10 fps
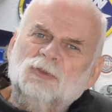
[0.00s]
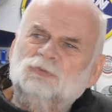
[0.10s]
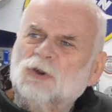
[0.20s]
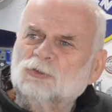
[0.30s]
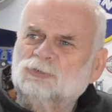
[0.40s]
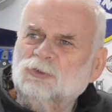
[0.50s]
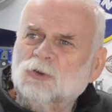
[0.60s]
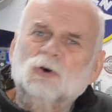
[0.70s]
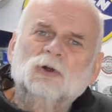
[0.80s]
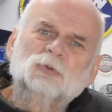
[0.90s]
the frozen
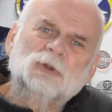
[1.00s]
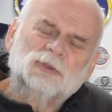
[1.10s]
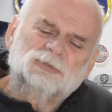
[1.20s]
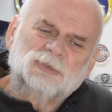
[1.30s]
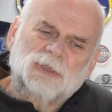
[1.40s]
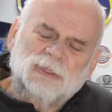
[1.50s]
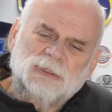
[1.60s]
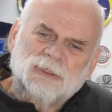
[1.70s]
north where it's the